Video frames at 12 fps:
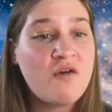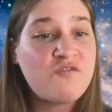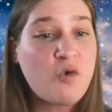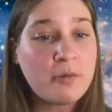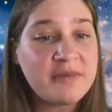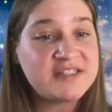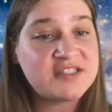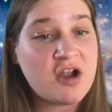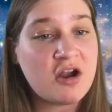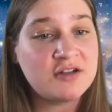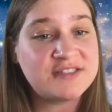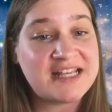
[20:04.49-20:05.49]
Forming
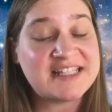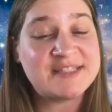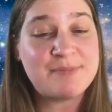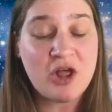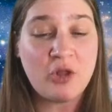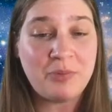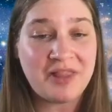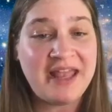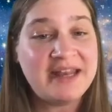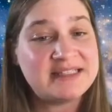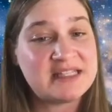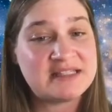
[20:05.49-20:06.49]
stars expel
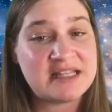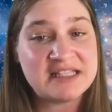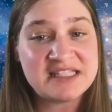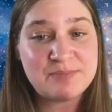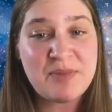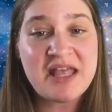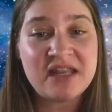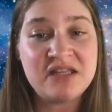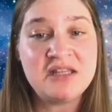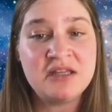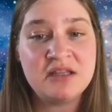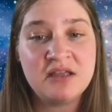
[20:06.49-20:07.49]
planets as they
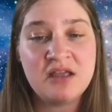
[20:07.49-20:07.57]
spin.